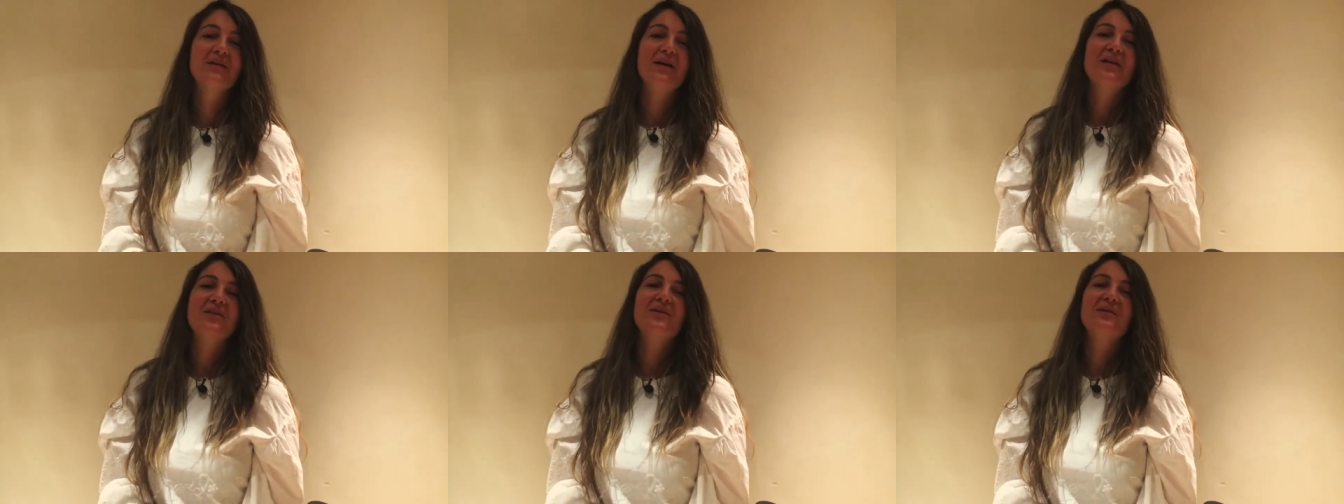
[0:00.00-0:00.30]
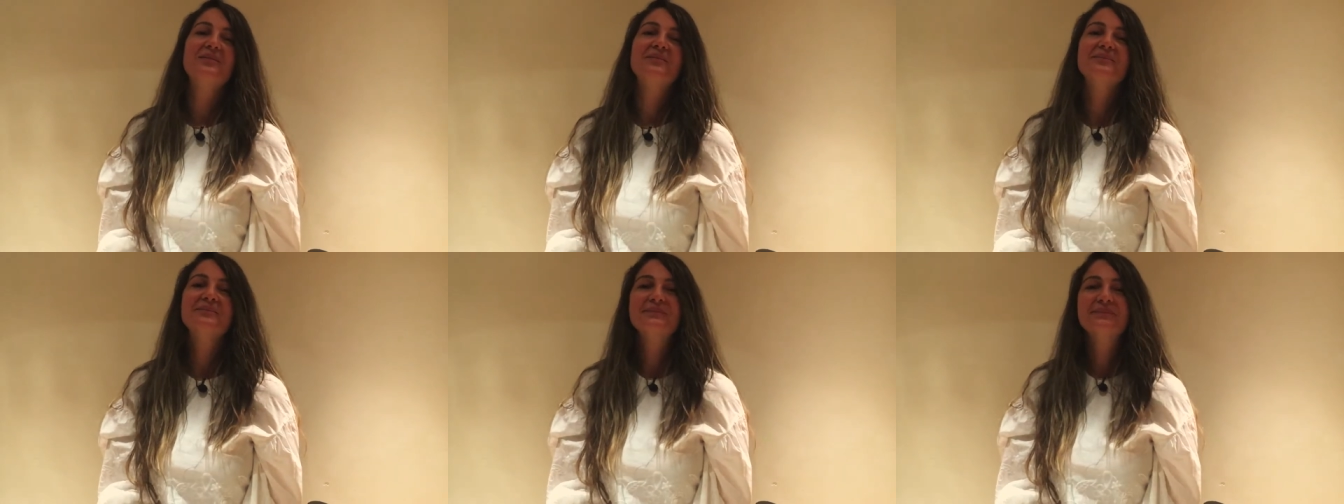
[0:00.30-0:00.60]
I thought
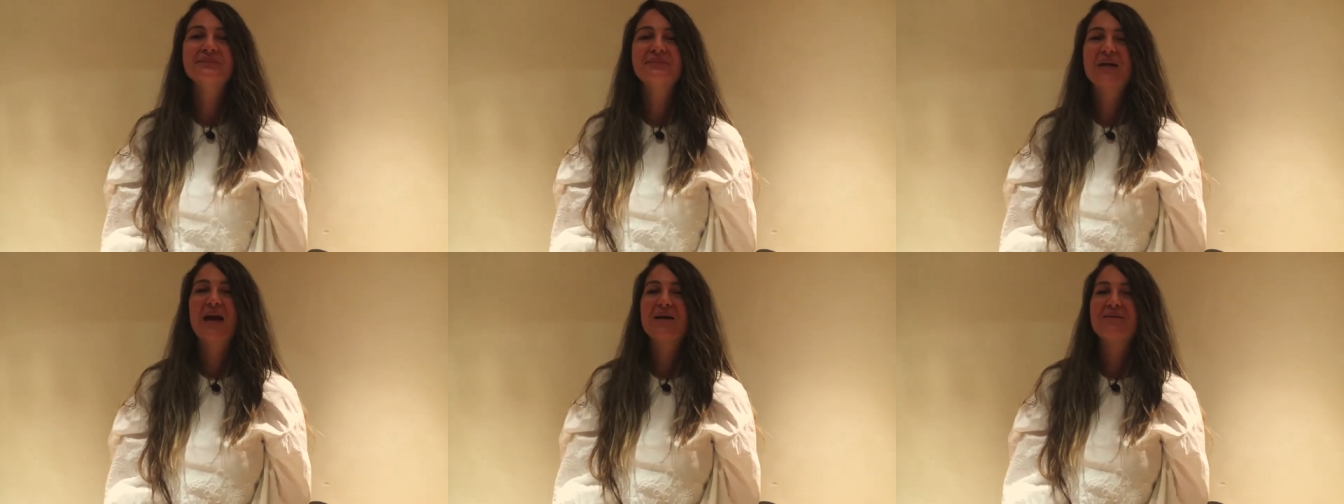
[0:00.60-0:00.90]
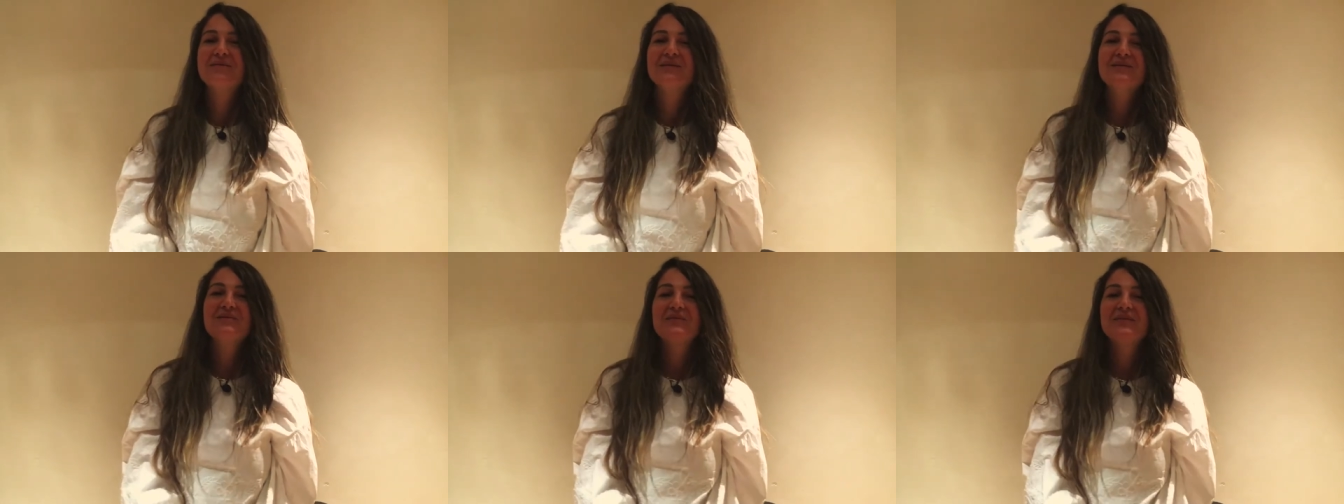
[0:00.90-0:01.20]
mmm I
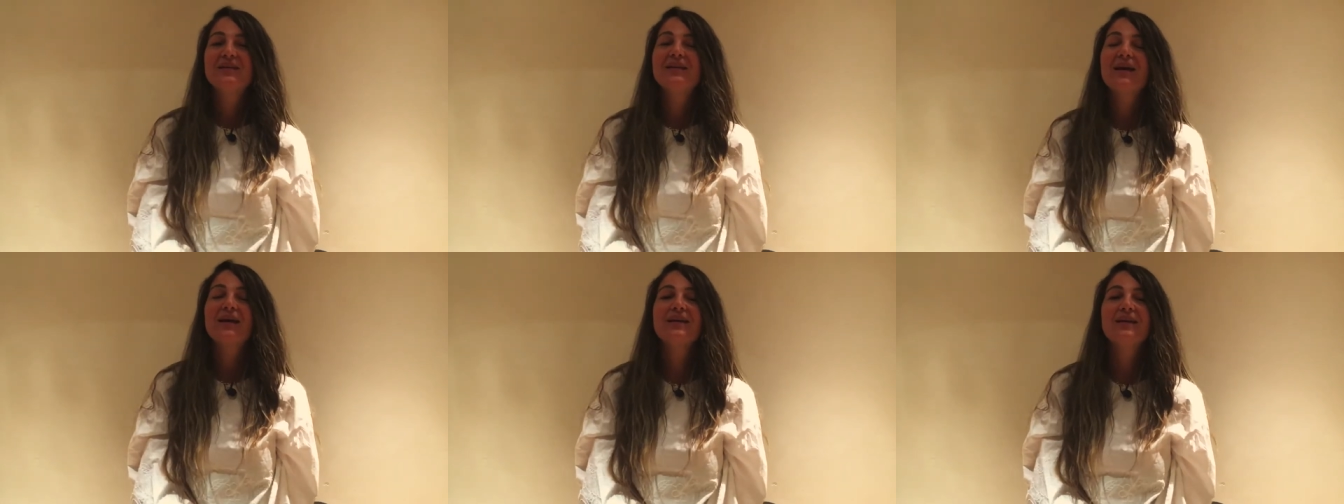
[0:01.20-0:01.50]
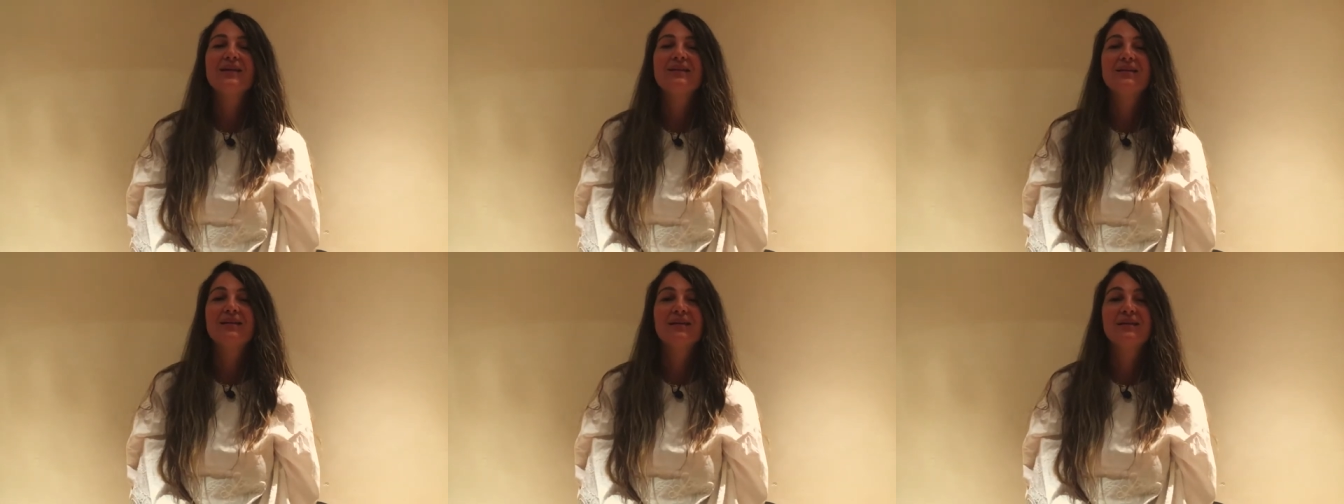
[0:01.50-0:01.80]
really feel like
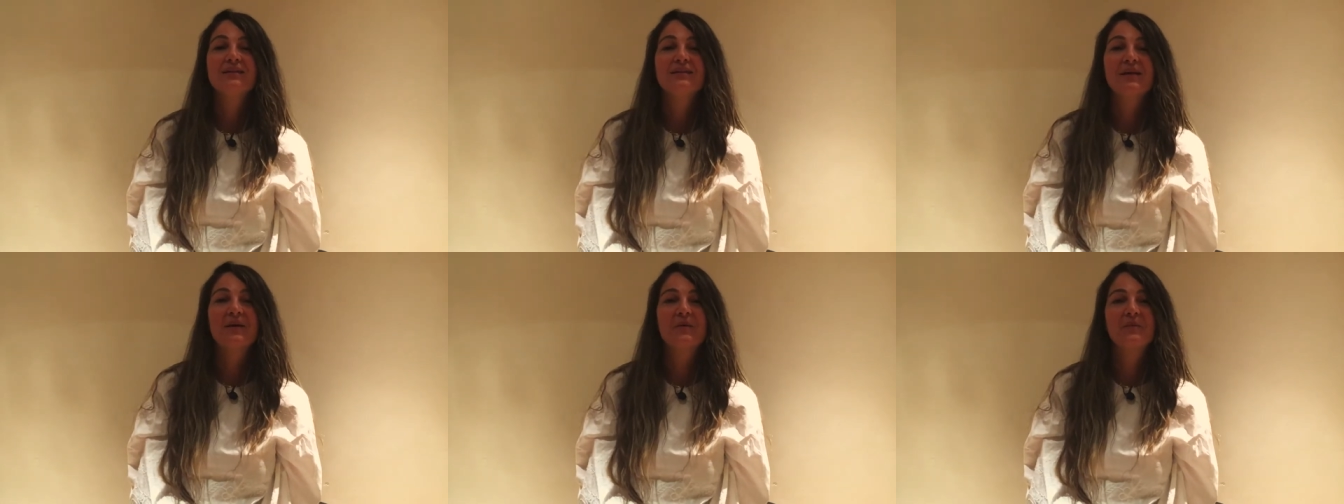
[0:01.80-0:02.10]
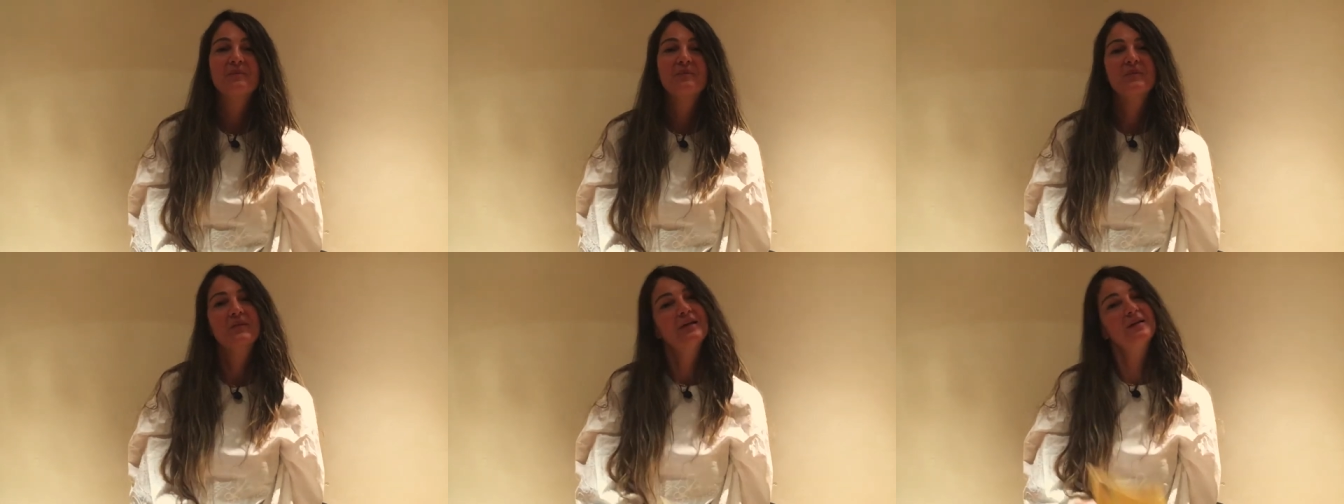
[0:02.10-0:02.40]
eating it now
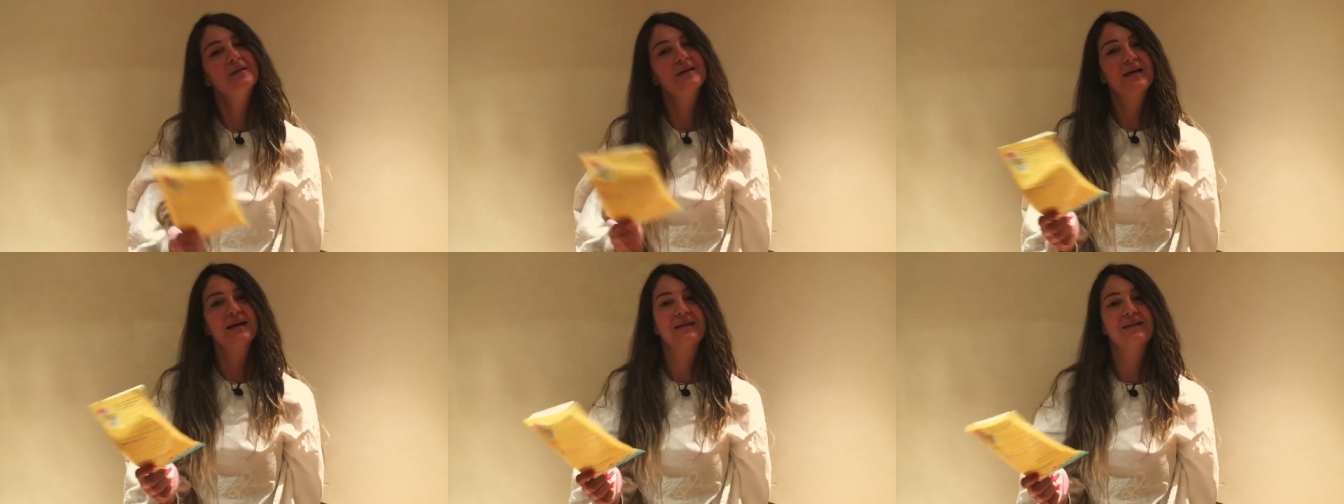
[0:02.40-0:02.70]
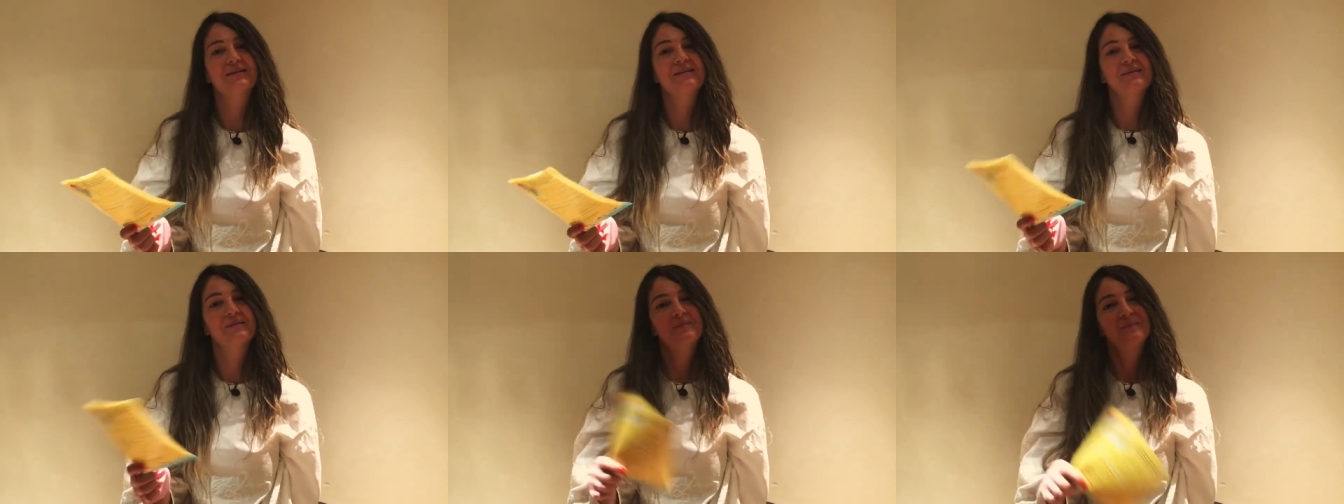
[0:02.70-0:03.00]
look at it